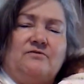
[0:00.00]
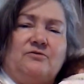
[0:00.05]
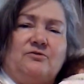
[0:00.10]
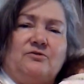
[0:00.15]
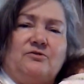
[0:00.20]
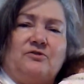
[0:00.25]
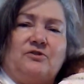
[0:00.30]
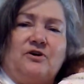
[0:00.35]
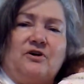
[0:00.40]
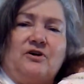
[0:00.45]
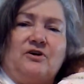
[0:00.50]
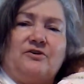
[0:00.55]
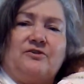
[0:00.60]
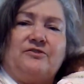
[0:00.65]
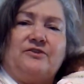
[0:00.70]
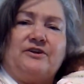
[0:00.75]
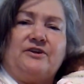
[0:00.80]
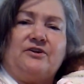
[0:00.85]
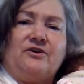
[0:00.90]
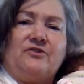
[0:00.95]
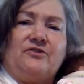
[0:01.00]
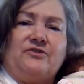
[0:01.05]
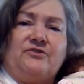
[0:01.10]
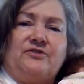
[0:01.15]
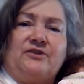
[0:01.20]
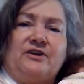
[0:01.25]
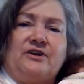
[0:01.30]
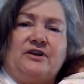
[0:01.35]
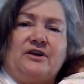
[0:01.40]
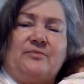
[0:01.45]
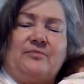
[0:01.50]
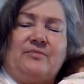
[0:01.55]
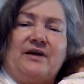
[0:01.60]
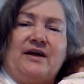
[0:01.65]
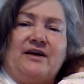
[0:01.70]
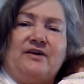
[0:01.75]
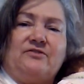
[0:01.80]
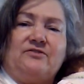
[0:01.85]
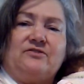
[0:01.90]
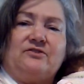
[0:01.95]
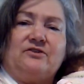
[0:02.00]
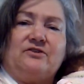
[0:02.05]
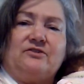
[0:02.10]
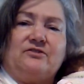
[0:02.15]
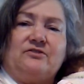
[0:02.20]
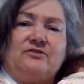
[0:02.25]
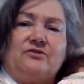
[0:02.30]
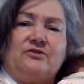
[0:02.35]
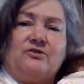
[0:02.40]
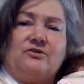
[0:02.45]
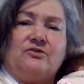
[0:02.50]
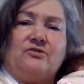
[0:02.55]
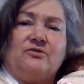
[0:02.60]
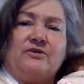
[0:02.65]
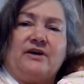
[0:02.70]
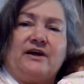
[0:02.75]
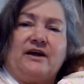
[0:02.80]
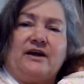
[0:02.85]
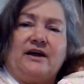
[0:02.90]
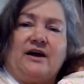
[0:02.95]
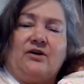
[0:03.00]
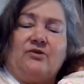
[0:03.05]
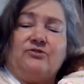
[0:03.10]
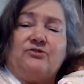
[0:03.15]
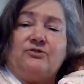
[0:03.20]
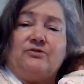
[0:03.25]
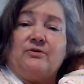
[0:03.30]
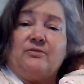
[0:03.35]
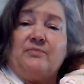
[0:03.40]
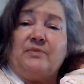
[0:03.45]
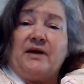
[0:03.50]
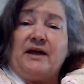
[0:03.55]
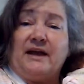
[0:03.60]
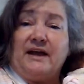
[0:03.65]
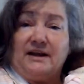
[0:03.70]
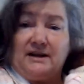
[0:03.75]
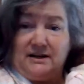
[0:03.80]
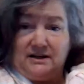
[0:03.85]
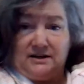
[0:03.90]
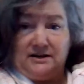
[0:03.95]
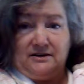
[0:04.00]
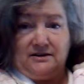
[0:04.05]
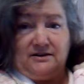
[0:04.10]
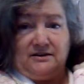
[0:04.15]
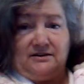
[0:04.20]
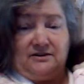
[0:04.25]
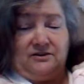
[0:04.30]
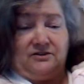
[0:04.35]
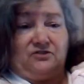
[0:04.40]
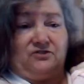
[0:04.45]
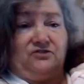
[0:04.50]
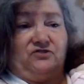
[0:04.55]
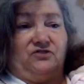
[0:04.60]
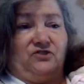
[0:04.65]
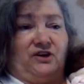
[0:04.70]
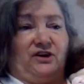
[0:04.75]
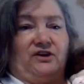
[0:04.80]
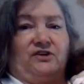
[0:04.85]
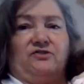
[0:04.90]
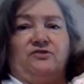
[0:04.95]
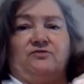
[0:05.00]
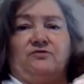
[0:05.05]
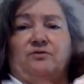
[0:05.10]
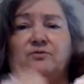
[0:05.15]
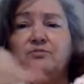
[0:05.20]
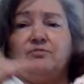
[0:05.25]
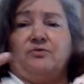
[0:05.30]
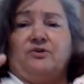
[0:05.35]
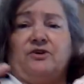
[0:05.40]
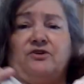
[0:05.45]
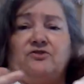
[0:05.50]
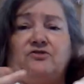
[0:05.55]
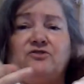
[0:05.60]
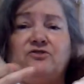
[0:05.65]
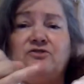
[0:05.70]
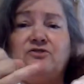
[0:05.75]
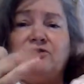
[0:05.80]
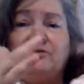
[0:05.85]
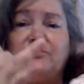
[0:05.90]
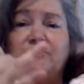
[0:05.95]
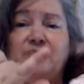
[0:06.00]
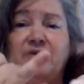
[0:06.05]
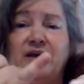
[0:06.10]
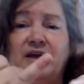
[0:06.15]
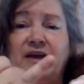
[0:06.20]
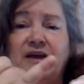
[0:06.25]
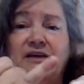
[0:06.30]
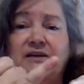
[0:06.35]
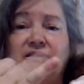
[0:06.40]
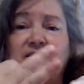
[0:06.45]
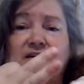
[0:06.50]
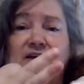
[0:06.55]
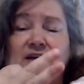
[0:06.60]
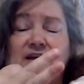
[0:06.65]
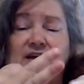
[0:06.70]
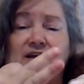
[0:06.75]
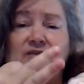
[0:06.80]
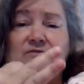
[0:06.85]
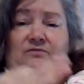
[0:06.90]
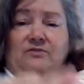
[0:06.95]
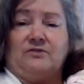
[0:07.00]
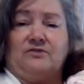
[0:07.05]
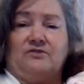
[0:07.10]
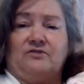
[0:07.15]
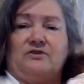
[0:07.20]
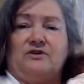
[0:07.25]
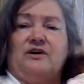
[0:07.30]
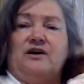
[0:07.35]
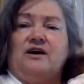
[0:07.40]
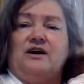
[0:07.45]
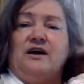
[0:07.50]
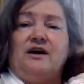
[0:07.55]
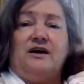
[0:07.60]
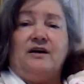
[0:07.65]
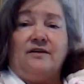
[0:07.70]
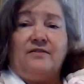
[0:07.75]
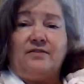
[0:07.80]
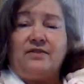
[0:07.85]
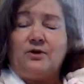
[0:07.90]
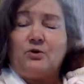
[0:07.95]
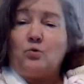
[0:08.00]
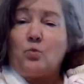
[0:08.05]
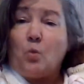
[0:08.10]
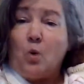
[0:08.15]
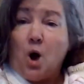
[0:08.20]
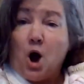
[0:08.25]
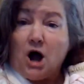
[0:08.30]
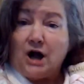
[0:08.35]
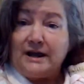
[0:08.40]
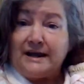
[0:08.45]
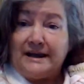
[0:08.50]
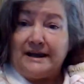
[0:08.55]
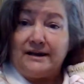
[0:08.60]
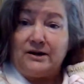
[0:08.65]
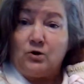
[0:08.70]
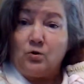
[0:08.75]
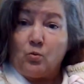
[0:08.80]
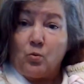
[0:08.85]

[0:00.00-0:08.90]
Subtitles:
for long, and then all of a sudden I'm asking, you know, okay, I'll do a painting in exchange for brushes and paint and a canvas. And they're walking